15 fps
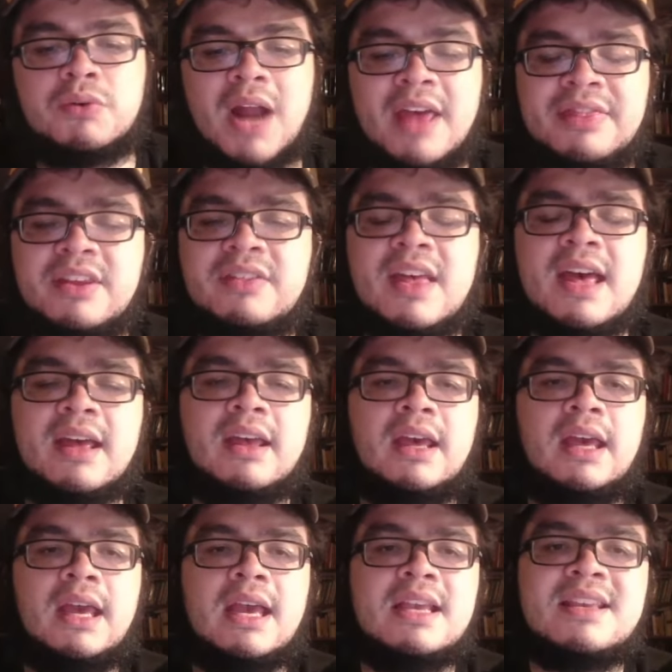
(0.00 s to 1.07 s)
And I think that,
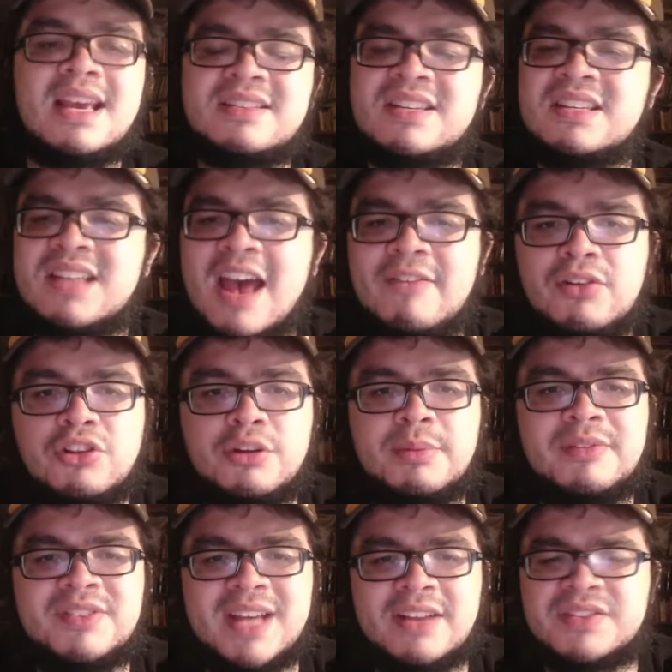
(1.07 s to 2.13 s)
yes, he's having a little
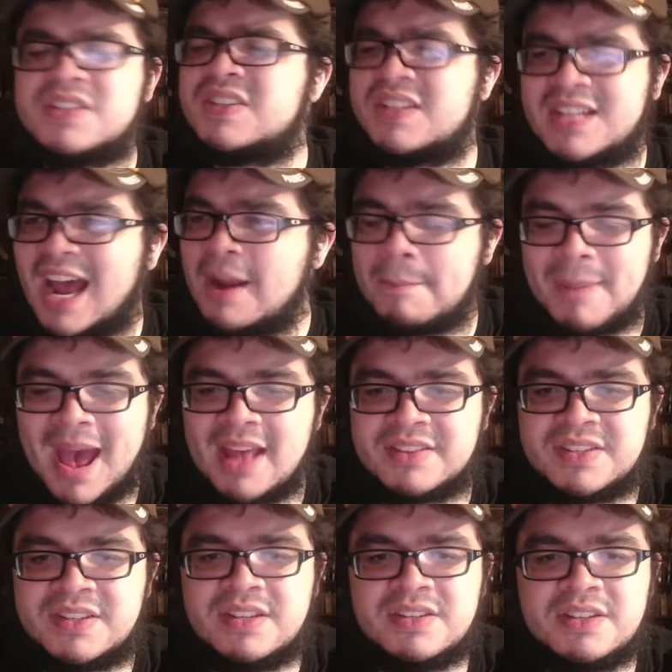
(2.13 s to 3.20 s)
bit of a down season. Not a bad
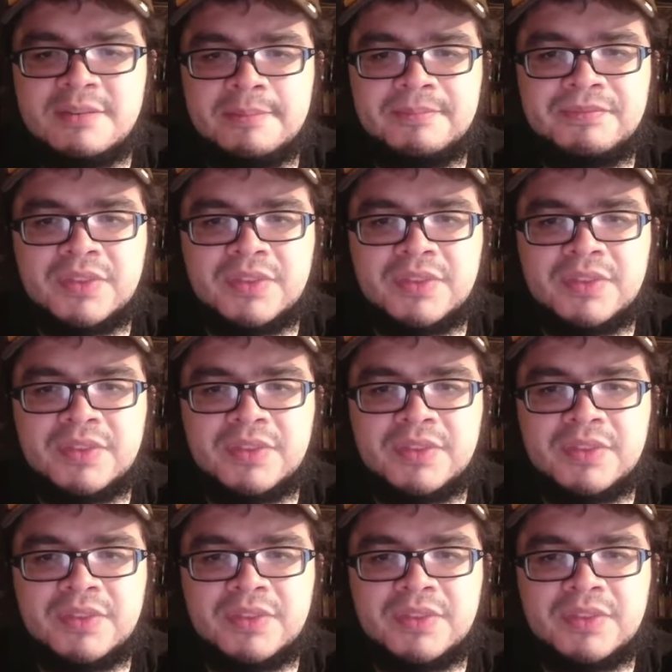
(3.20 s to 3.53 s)
season.